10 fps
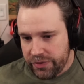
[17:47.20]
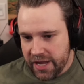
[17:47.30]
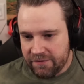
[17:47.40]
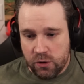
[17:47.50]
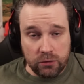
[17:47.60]

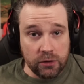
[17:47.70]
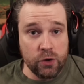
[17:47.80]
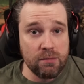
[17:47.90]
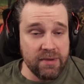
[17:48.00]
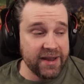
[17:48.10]
if you
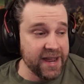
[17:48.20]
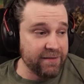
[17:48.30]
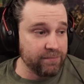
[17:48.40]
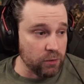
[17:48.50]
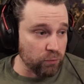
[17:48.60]
loot a main hand
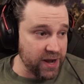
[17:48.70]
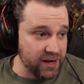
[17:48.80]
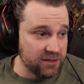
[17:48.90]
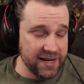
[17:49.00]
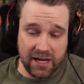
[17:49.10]
from the
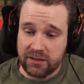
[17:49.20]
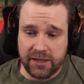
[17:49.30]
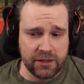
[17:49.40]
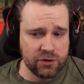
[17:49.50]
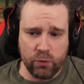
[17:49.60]
raid, say it's
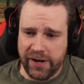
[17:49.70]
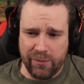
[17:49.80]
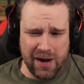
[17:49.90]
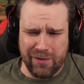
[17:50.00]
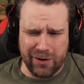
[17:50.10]
620,
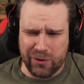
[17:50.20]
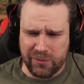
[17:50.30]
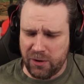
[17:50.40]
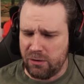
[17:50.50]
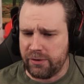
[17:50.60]
whatever it goes to in
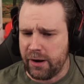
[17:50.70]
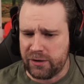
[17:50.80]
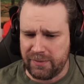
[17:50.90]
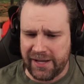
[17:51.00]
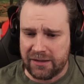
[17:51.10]
Heroic or
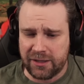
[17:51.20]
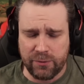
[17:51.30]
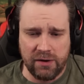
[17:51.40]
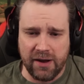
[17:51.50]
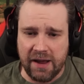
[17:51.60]
something like that,
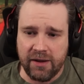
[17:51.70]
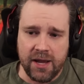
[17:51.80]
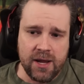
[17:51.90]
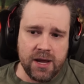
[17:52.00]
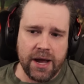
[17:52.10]

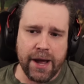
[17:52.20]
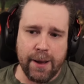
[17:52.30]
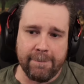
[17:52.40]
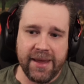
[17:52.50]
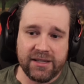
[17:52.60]

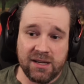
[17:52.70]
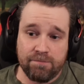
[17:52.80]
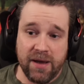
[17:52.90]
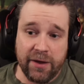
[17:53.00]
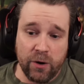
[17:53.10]
625, is it
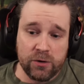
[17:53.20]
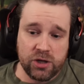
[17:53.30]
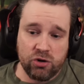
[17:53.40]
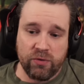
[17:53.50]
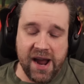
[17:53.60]
better to
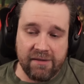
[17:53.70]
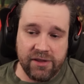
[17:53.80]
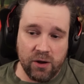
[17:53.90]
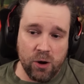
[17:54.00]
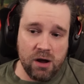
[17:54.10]
craft
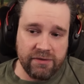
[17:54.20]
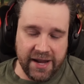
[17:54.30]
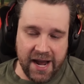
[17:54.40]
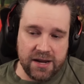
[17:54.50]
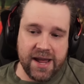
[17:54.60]
the
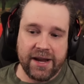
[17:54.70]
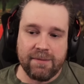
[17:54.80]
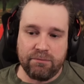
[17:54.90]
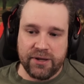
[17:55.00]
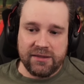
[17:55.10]
offhand and
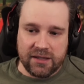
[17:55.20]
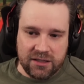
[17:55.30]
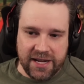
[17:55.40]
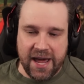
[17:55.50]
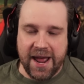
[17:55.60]
complete the
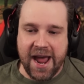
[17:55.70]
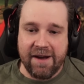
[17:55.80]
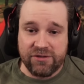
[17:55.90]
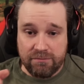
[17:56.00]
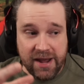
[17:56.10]
set,
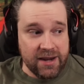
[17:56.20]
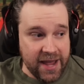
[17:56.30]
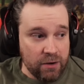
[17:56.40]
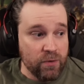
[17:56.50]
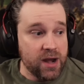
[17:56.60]
have the main
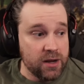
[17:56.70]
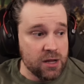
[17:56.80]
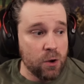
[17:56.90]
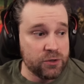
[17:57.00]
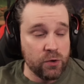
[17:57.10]
hand ready to
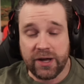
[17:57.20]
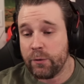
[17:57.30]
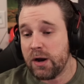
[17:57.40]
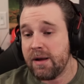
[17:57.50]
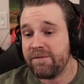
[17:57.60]
go, so you don't got to
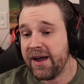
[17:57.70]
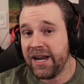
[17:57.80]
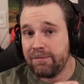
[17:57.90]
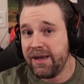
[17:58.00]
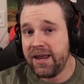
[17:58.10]
worry about
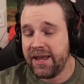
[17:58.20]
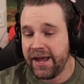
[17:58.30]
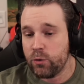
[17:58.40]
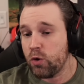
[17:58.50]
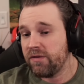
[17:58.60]
finding a main
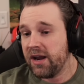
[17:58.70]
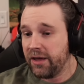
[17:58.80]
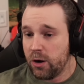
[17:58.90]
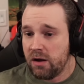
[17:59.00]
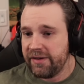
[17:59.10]
hand or finding
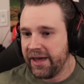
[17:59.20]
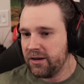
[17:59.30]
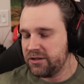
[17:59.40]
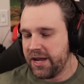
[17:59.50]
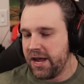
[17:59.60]
an offhand, and
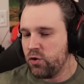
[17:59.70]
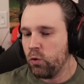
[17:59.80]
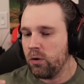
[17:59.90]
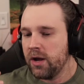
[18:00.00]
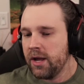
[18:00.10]
just say, hey,
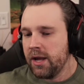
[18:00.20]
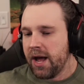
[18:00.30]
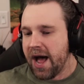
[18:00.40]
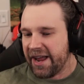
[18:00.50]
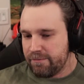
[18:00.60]
cool,
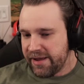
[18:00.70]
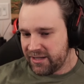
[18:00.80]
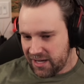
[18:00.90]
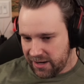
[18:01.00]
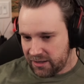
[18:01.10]
I can make
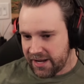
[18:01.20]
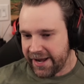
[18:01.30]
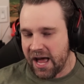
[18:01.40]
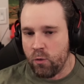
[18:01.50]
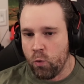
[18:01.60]
Ascendance, I
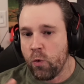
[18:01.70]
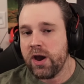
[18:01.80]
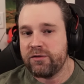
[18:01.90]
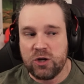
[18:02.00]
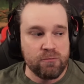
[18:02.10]
got 1
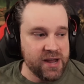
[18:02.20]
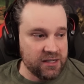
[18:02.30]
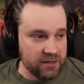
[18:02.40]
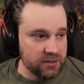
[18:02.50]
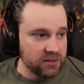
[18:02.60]
of 2
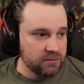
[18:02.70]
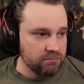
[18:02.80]
pieces,